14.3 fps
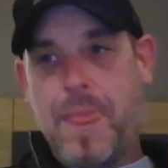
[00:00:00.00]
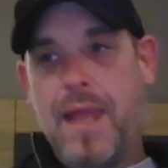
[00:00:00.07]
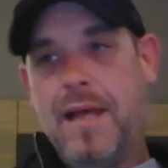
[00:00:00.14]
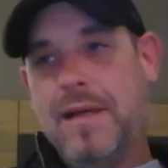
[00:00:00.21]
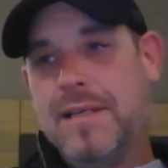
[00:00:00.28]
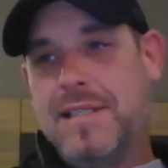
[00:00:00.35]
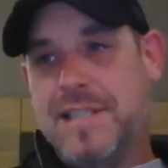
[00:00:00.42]

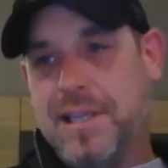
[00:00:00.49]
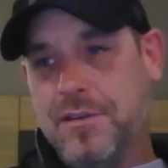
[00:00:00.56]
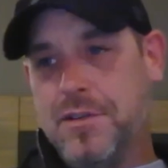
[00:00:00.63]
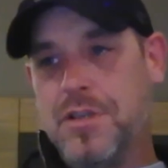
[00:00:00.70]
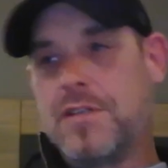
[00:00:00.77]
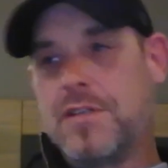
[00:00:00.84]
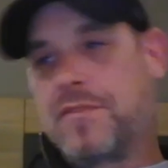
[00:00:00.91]

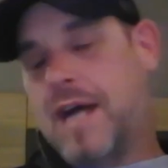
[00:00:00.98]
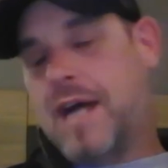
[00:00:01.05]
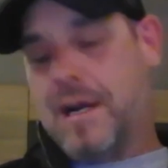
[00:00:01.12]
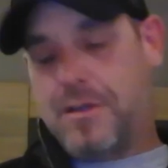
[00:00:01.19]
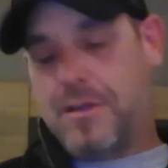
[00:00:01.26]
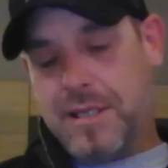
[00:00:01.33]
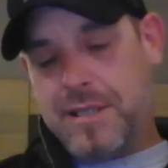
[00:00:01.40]
cylinders of
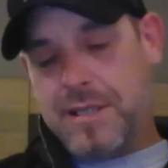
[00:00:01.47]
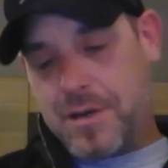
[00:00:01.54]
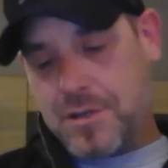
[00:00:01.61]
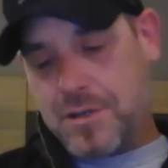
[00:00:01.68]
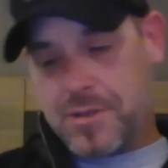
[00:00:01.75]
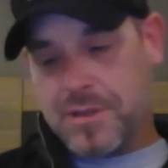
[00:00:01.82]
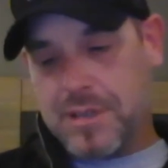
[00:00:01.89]
concrete that are
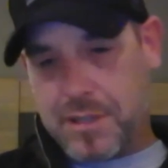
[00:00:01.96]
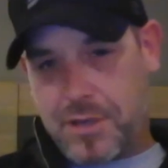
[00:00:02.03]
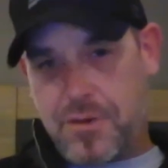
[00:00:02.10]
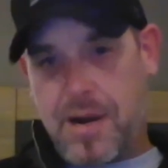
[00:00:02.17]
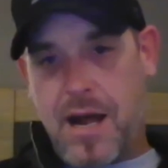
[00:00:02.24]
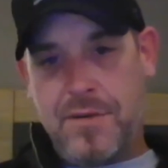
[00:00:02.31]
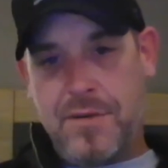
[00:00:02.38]
drilled in the
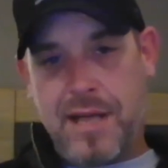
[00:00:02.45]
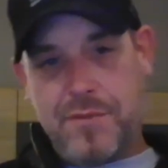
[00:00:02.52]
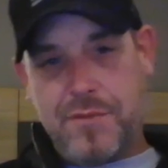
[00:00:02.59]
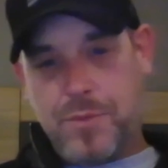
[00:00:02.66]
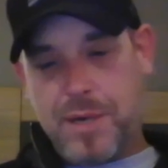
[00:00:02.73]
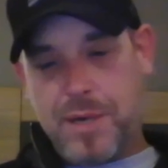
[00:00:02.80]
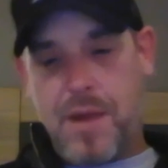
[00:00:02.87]
ground. They have
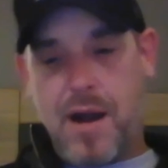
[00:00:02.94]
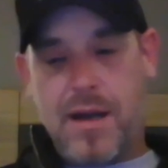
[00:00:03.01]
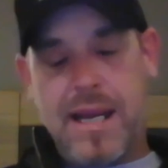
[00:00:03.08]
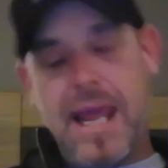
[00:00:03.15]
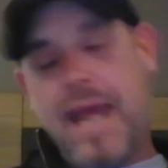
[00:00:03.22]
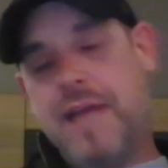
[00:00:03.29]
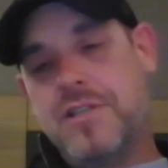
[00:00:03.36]
a
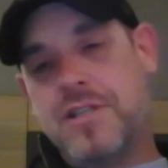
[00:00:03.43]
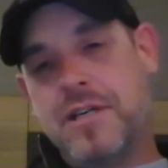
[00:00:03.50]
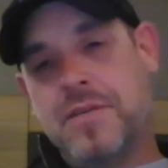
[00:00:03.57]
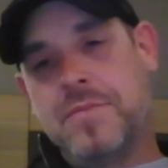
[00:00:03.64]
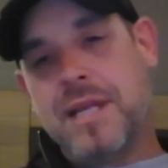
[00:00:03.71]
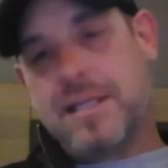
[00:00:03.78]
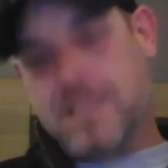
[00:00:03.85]
rebar cage in
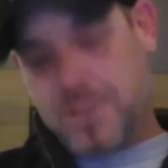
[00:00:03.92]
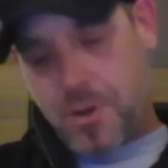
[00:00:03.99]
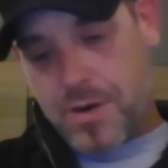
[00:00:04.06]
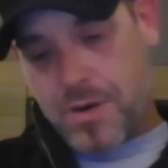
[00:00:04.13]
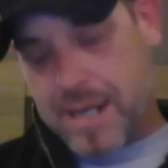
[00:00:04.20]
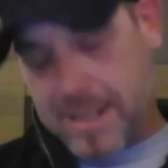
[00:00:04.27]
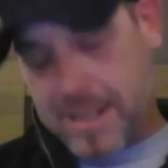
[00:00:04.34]
them that's
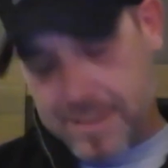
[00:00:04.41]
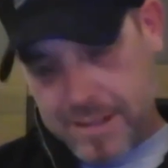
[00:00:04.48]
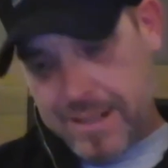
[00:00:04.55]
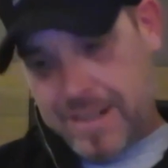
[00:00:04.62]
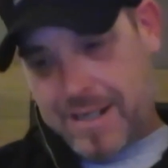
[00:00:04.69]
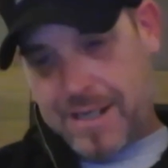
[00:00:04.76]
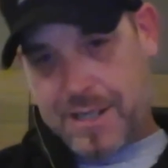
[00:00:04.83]
lowered in,
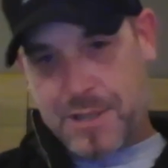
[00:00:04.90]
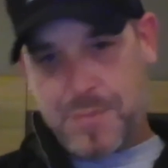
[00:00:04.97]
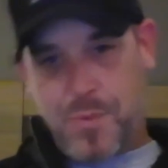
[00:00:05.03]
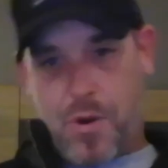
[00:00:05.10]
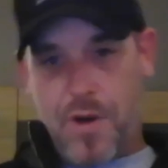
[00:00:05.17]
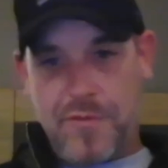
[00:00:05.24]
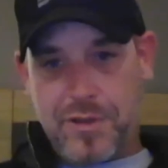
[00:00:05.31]
and it's
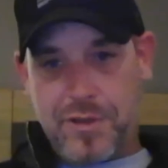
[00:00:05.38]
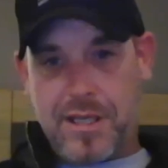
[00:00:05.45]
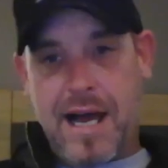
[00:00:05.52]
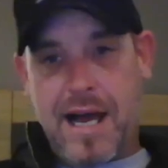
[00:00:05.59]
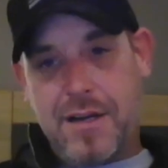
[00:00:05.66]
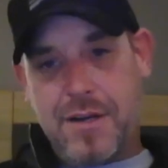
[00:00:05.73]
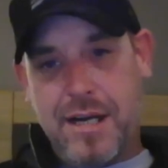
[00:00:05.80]
poured full of
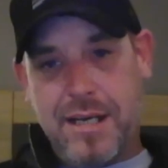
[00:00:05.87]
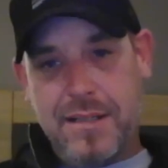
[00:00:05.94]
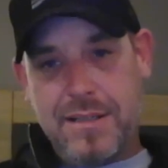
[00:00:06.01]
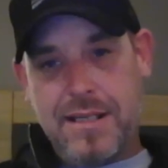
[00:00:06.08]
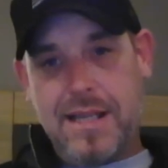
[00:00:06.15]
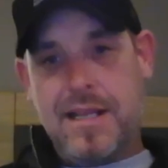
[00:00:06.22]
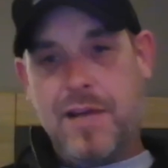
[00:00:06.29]
concrete.
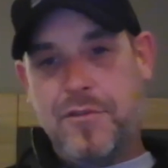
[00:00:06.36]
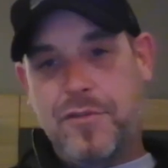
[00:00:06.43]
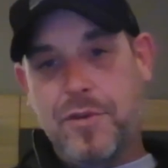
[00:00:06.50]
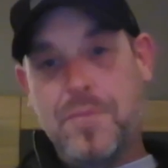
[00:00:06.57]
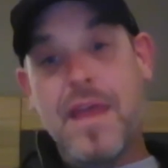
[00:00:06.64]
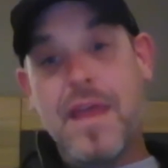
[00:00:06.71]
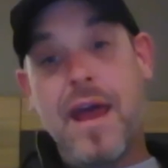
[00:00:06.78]
And then
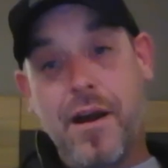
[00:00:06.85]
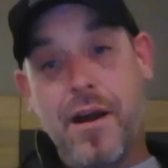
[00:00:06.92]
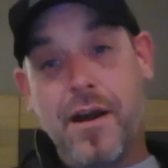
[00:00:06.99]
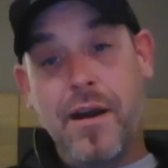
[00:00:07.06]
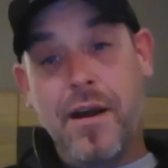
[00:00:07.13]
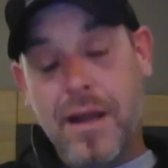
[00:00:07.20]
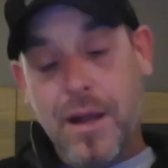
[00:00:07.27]
from
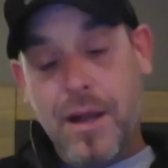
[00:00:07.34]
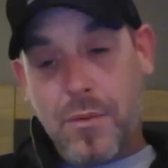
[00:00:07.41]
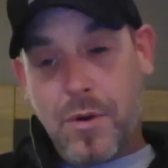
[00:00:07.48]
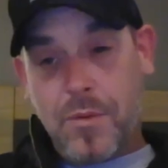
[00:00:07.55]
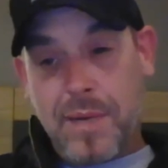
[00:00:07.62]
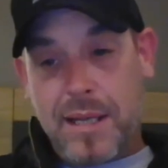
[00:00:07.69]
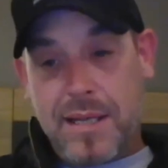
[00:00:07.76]
there,
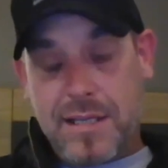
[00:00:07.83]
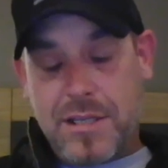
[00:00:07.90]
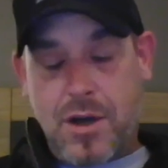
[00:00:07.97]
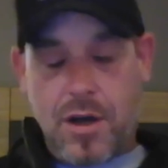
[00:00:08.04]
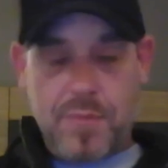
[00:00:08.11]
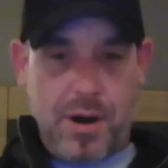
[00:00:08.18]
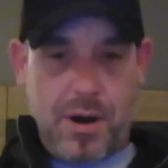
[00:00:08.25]
it's
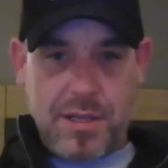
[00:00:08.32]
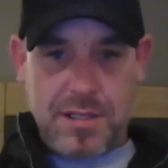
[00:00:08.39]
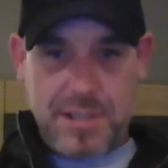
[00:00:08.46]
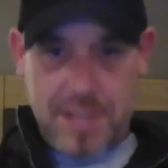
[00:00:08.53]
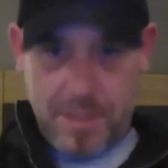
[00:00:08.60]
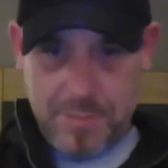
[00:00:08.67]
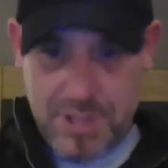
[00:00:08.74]
called part of the
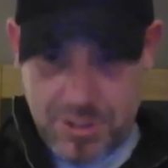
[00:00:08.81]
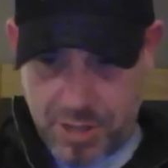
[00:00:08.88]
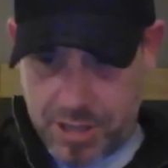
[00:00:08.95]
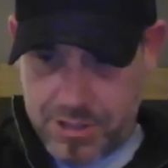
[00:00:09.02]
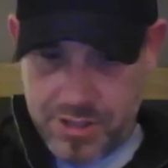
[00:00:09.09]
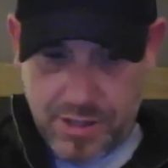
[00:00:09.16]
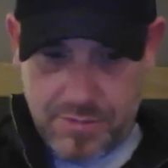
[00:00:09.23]

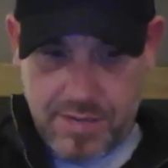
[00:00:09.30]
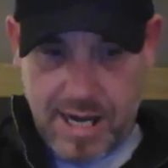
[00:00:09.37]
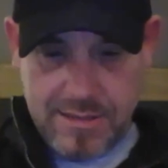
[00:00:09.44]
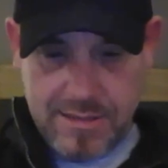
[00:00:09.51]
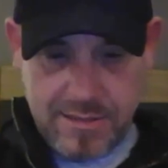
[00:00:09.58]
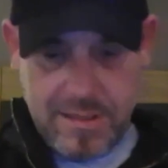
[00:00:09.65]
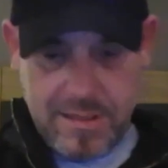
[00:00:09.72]
substructure,
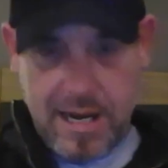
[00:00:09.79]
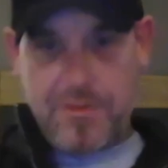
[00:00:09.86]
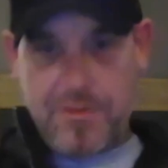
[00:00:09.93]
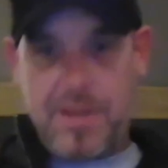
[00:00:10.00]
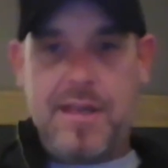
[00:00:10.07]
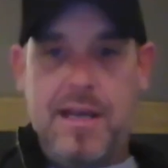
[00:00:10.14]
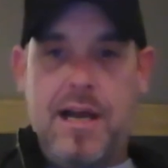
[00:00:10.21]
right?
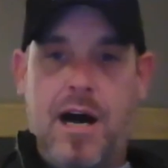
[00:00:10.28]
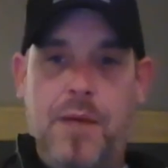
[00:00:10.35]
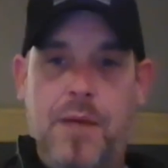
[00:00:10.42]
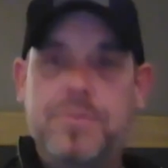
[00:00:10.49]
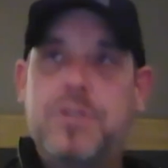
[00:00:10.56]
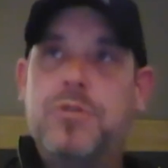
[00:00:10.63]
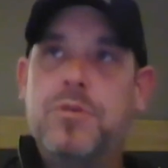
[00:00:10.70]
Everything
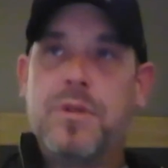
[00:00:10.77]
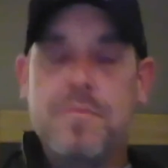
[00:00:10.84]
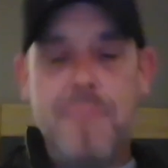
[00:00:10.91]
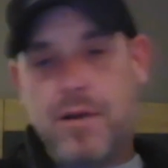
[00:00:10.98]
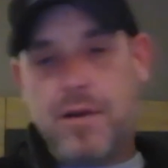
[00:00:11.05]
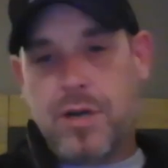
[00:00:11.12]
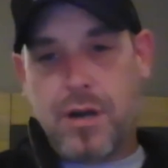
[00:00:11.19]
up to the
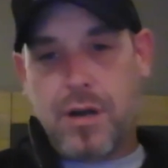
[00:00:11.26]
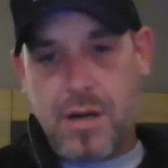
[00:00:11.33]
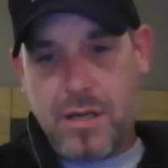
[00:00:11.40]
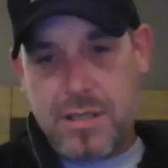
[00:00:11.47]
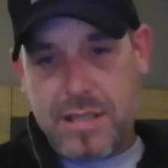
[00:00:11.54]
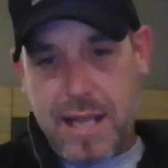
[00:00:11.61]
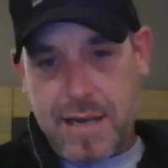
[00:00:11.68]
metal
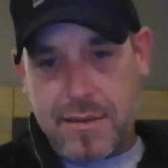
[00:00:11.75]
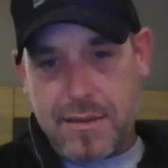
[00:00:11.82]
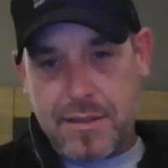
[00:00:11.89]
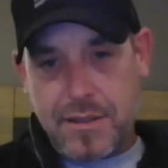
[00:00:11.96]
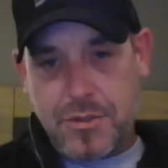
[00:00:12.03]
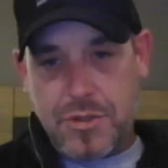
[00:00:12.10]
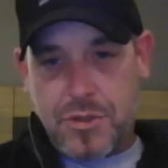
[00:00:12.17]
girders that
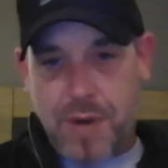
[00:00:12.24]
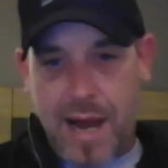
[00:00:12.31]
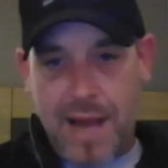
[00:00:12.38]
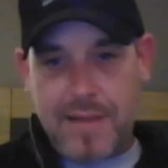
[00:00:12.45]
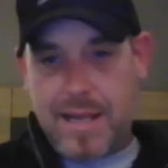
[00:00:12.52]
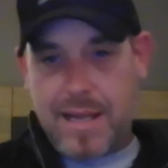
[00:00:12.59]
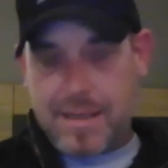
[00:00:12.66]
you
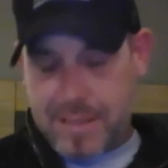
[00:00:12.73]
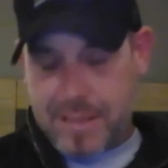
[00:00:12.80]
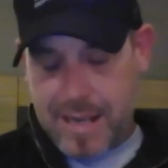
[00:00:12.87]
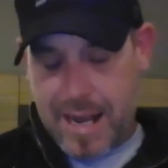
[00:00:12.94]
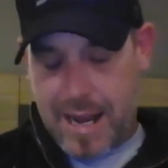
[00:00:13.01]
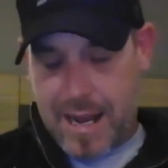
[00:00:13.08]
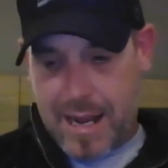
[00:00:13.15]
drive, that
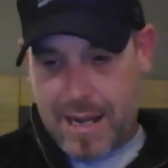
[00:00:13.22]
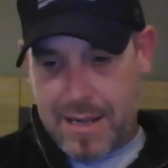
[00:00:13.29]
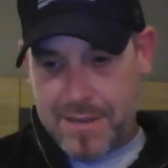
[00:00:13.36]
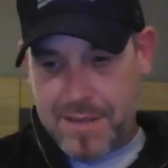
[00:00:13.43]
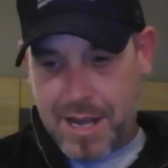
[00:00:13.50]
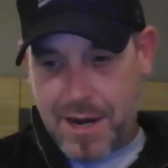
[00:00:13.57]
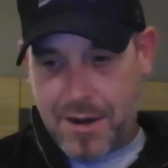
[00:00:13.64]

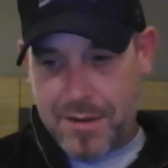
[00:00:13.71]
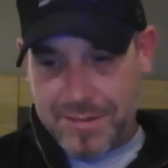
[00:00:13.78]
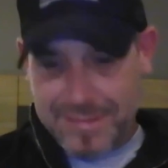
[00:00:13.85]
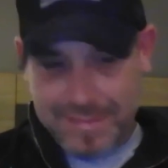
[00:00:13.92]
are,